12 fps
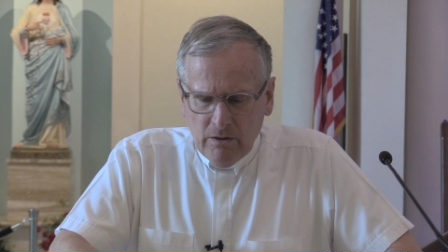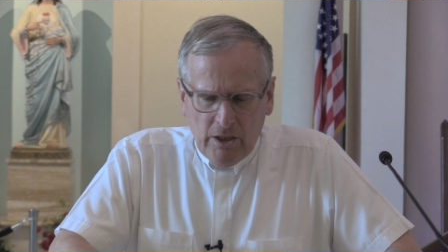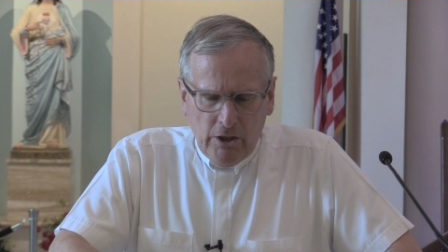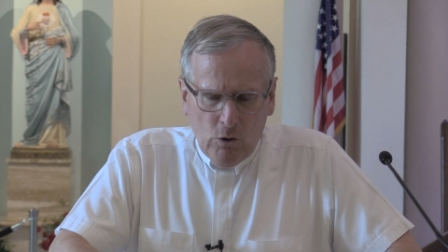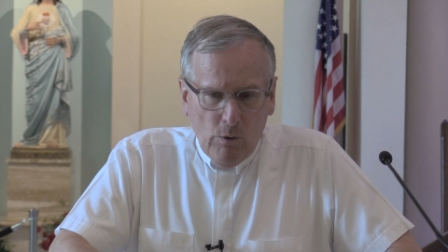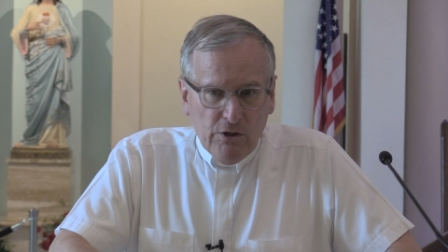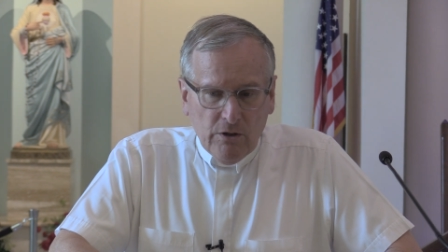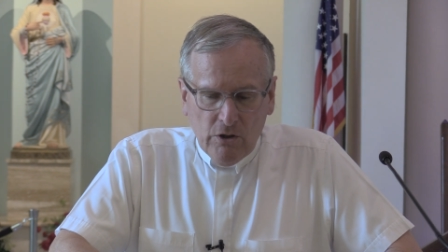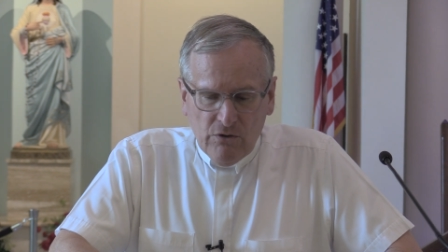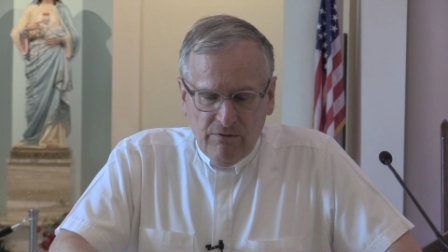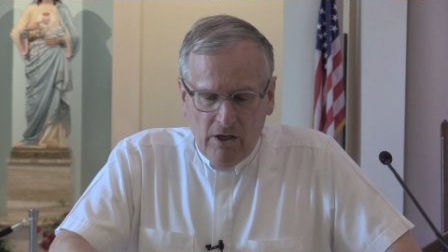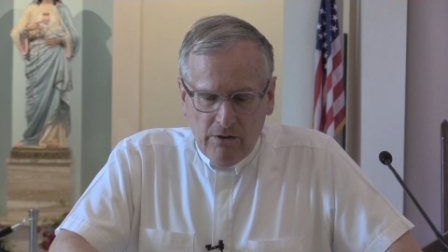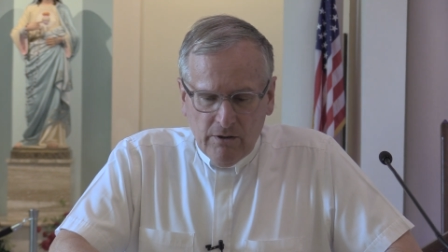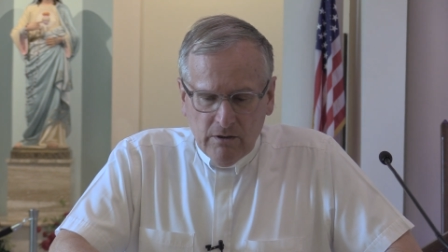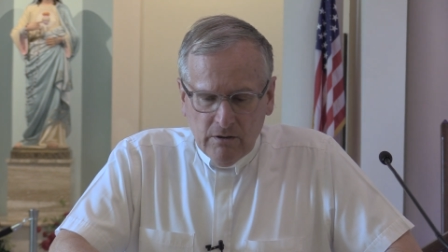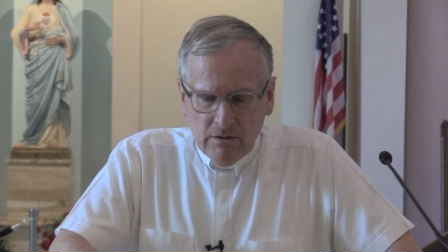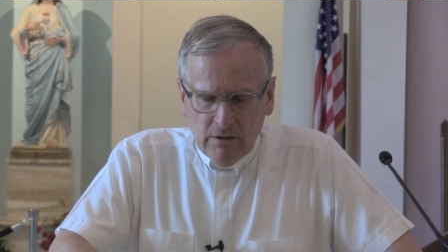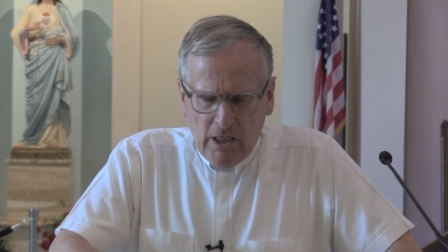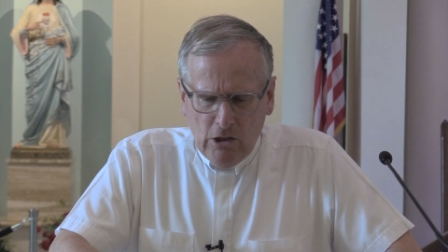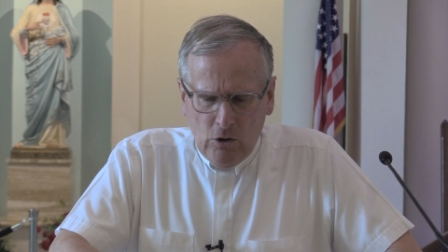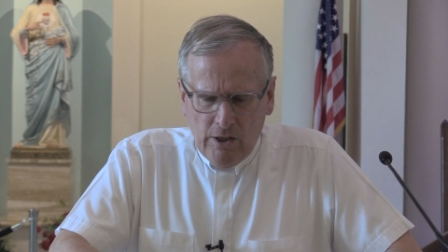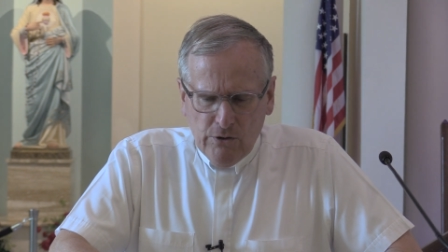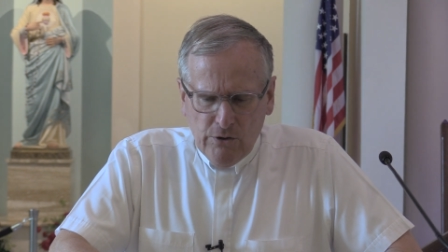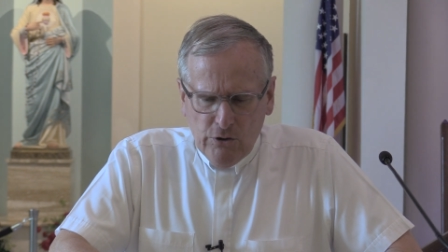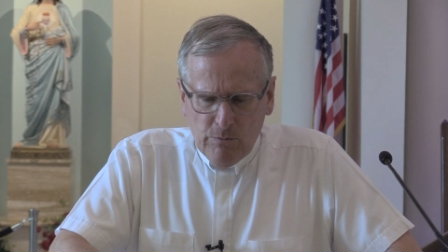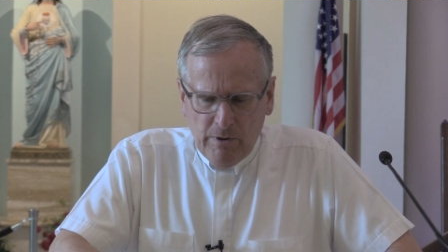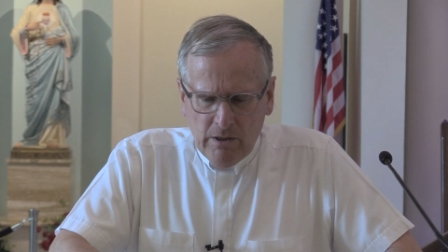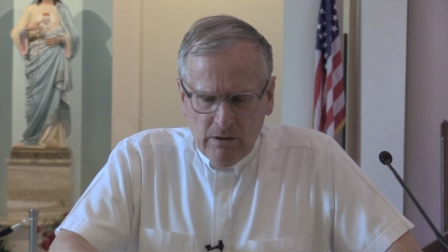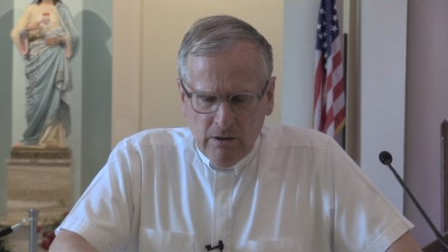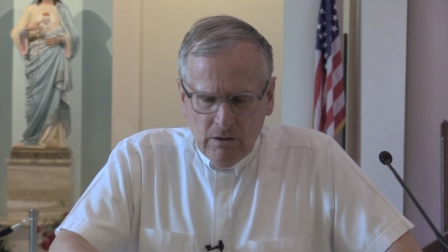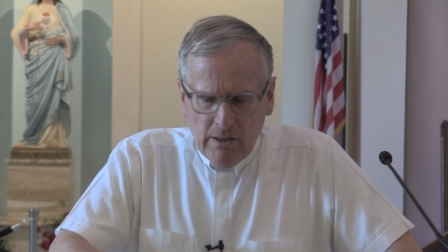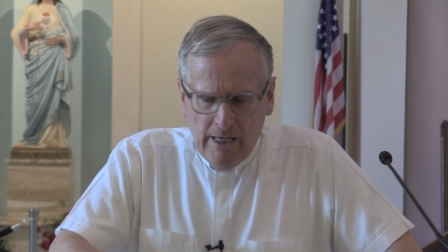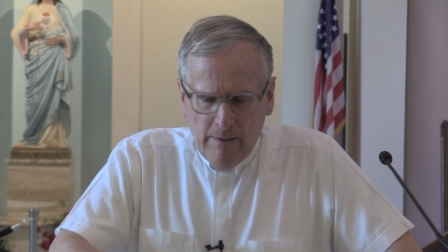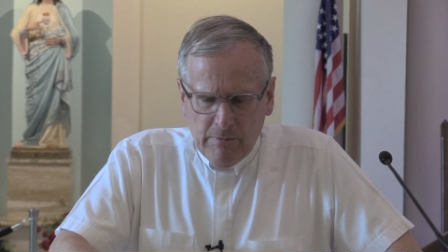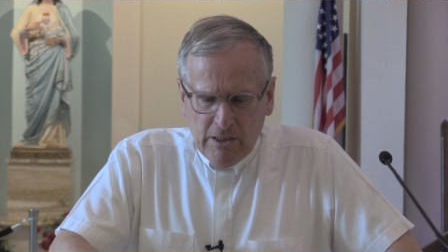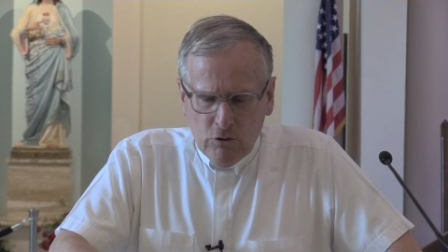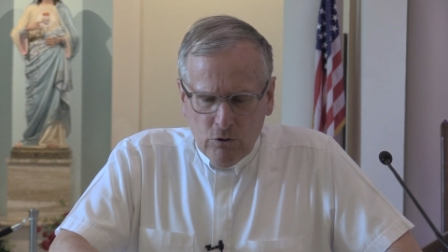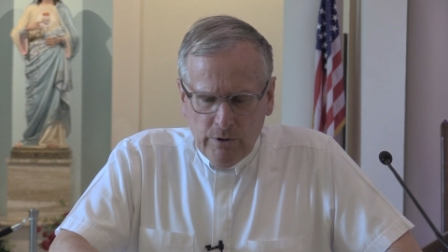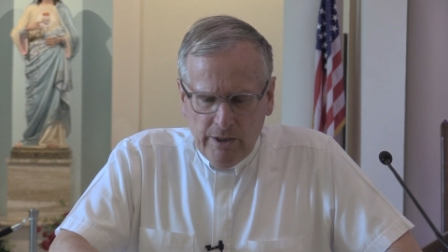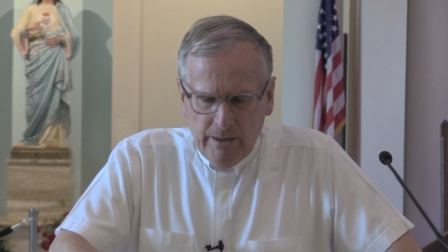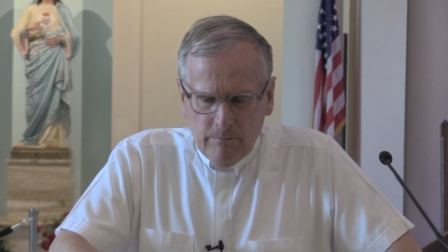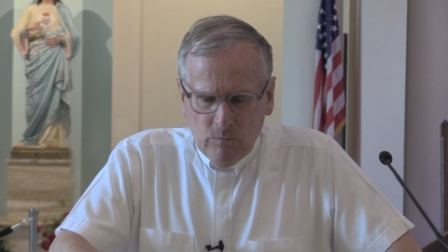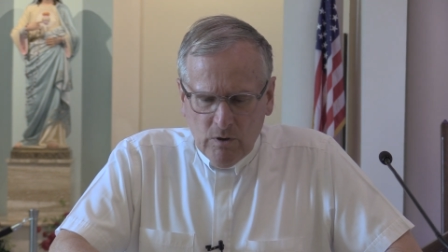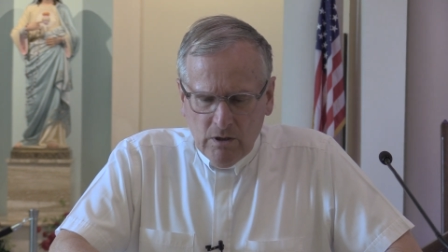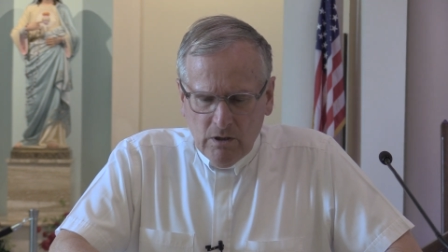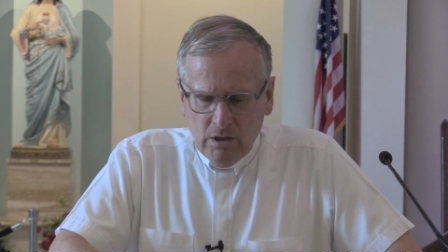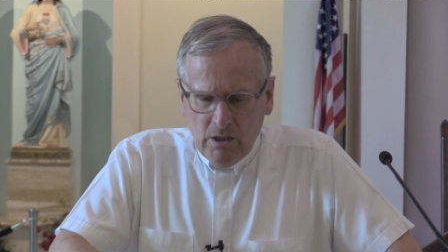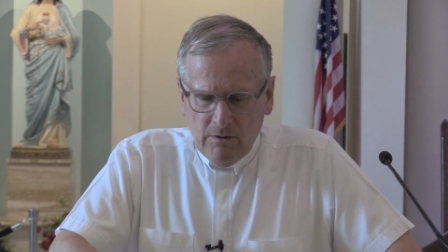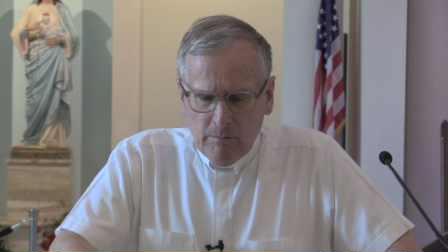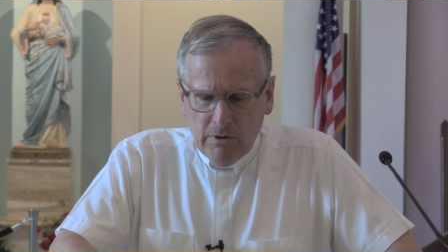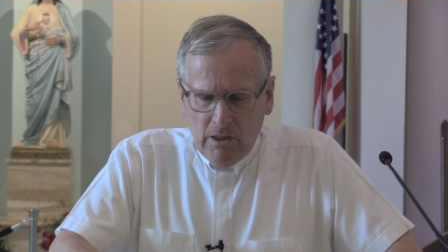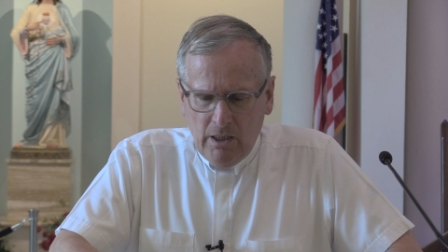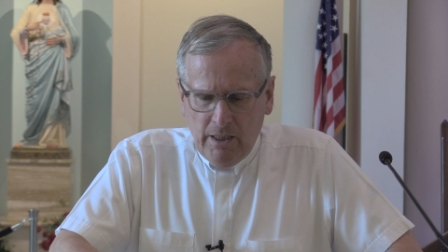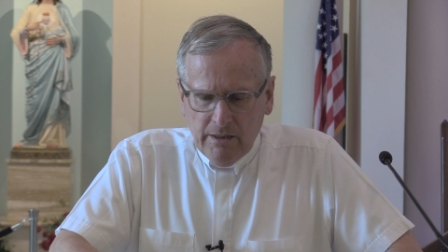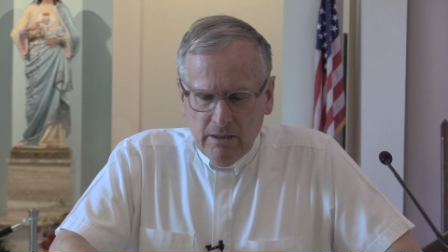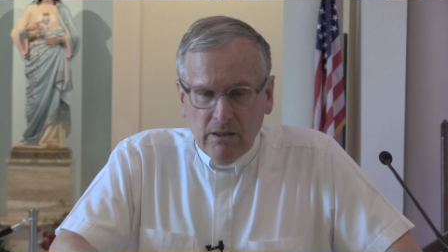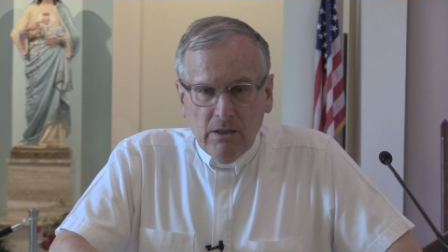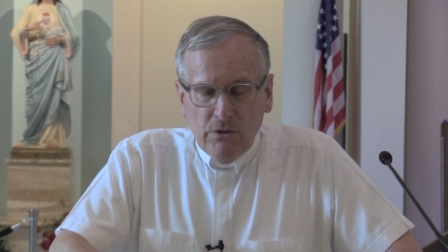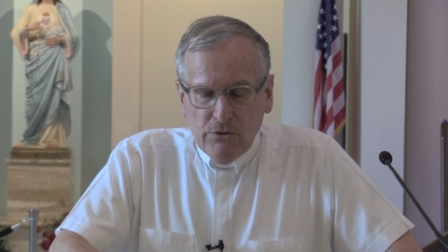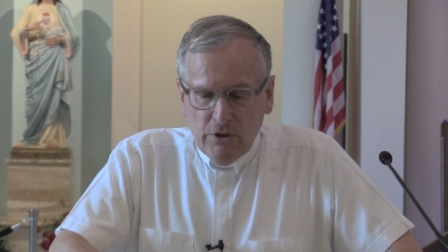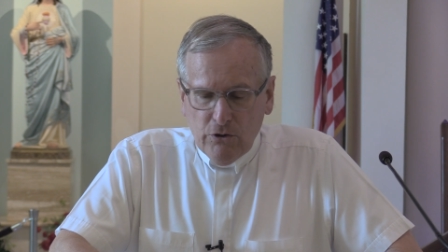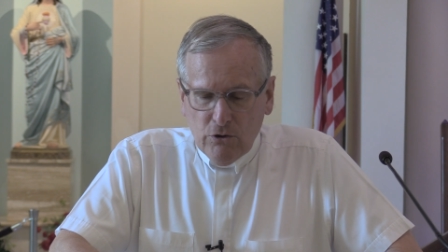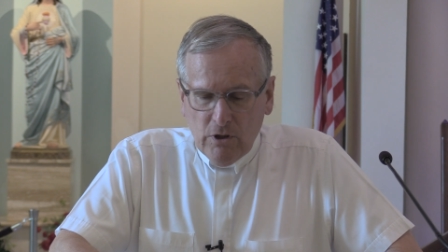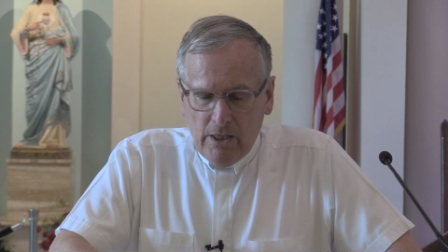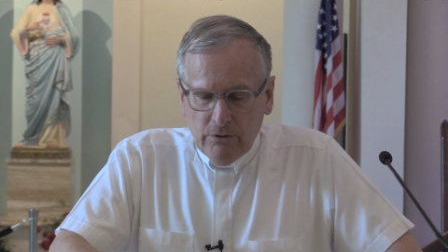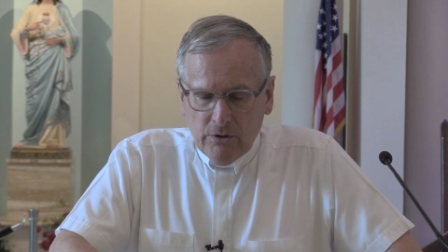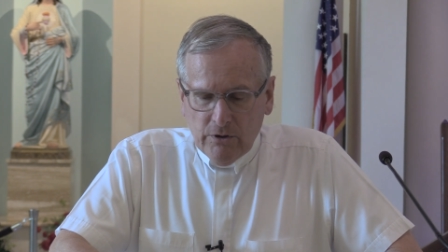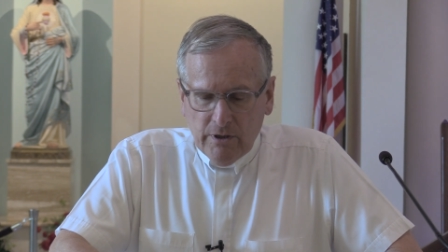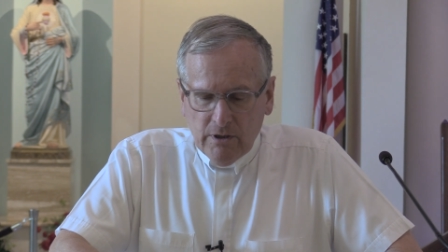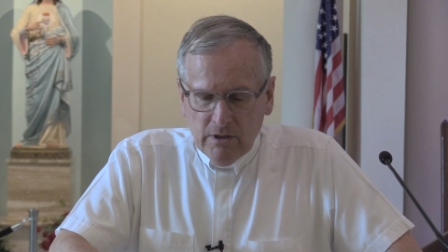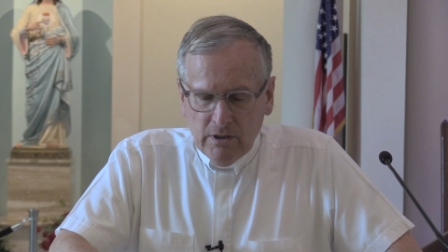Then he questioned his father, "How long has this been happening to him?" He replied, "Since childhood.